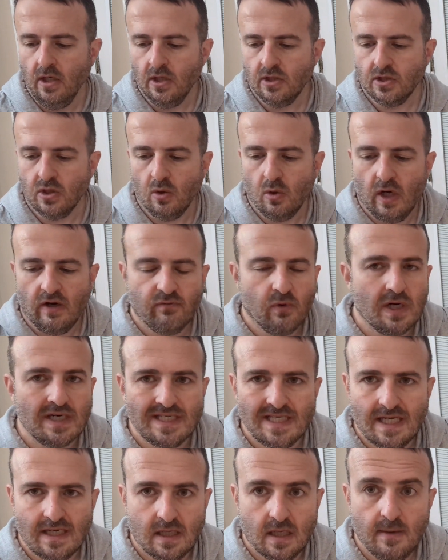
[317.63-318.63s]
So I've
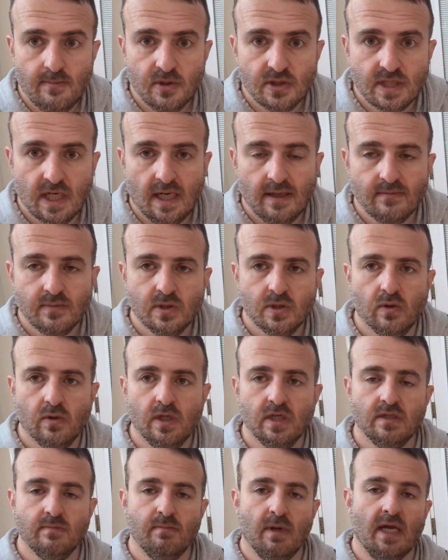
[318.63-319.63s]
watched that a couple times, so
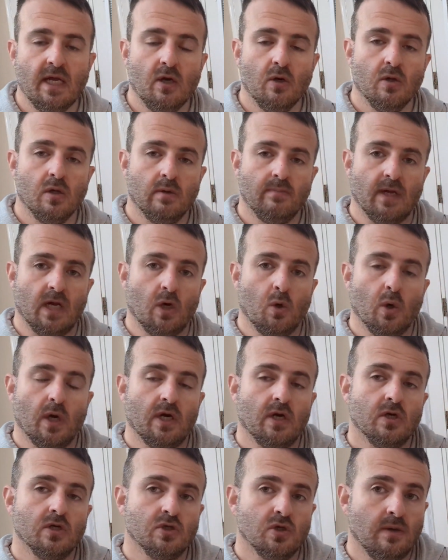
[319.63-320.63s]
this may go a little bit
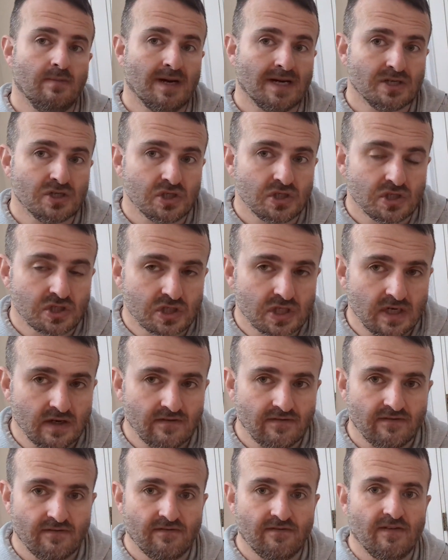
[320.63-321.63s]
quicker. So I'm actually just
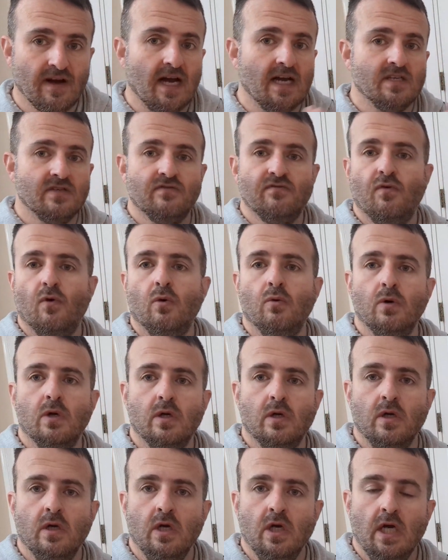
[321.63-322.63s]
gonna fast
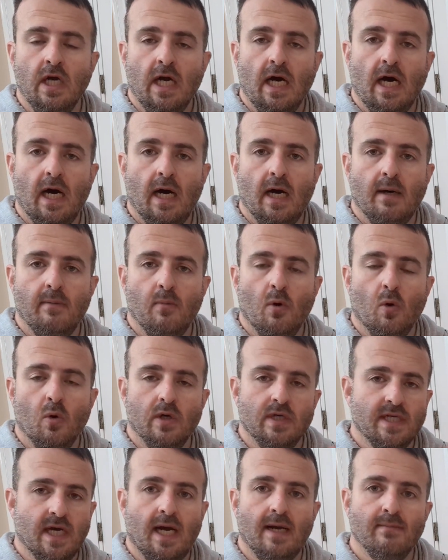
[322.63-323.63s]
forward um,
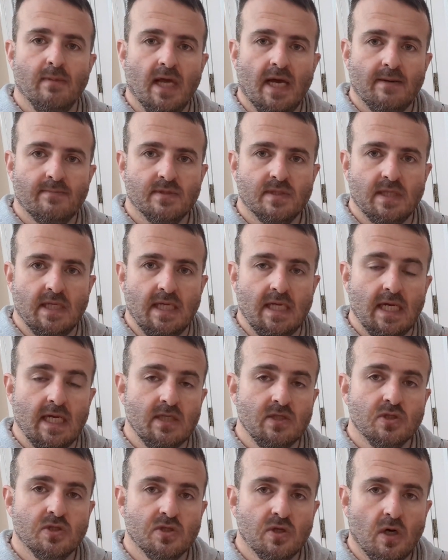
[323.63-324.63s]
or time lapse the
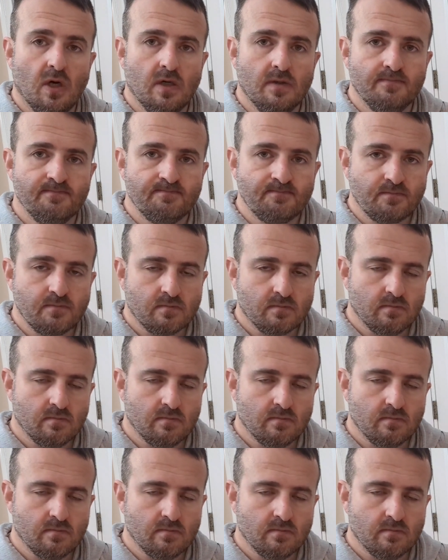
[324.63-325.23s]
install.